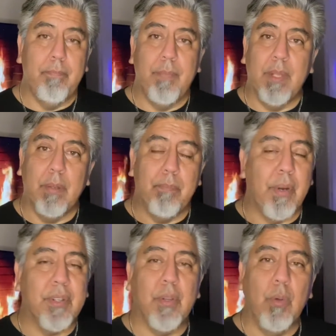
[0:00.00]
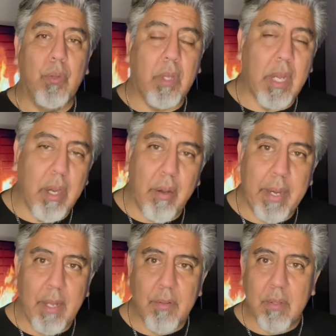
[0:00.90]
The person who's
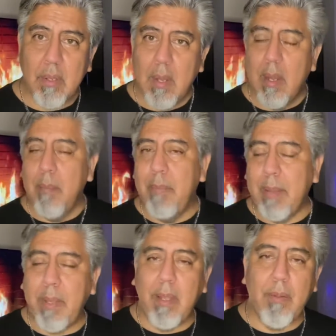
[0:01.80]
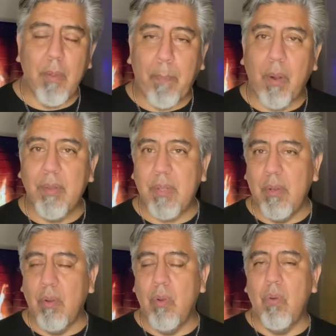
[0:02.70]
curious, maybe the person
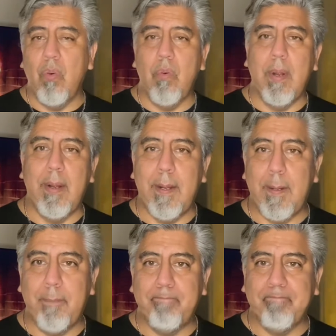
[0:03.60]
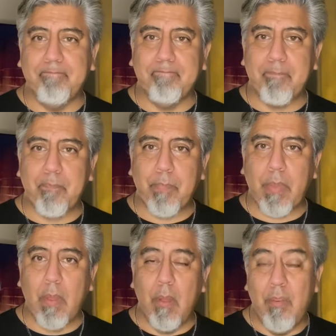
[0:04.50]
who
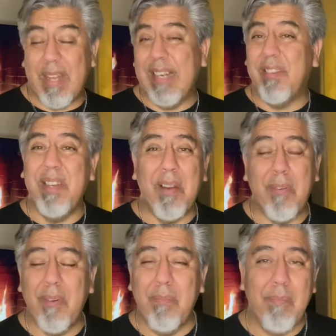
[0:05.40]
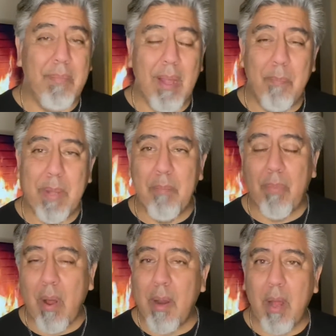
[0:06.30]
who's actually never been
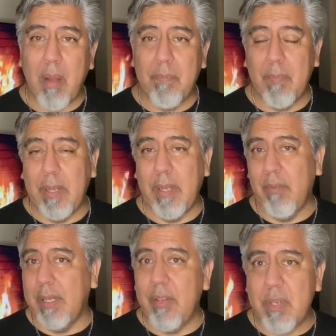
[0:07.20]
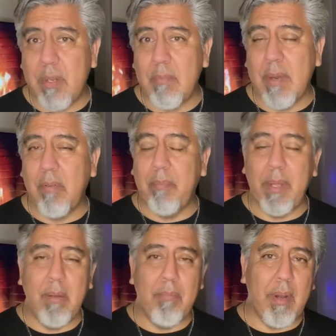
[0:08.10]
brought up in religion, never
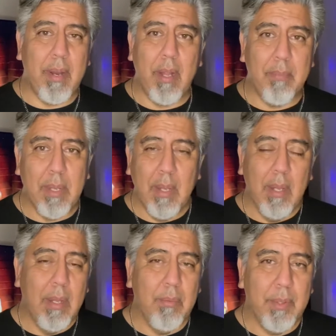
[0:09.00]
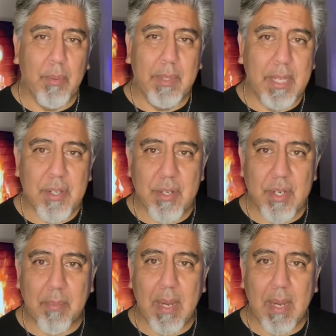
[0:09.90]
been brought up with a relationship